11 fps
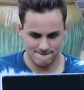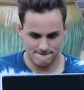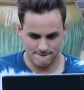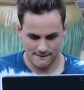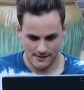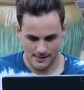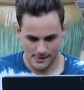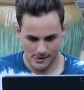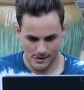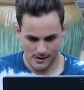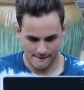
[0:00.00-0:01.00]

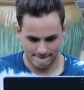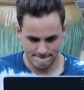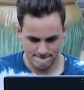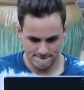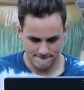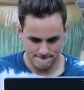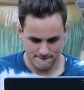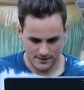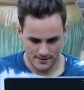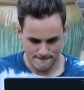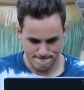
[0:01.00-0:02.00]

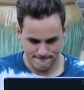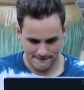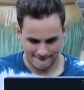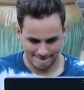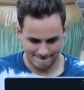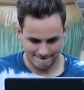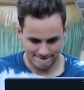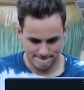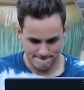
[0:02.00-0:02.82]
No one is speaking in this clip.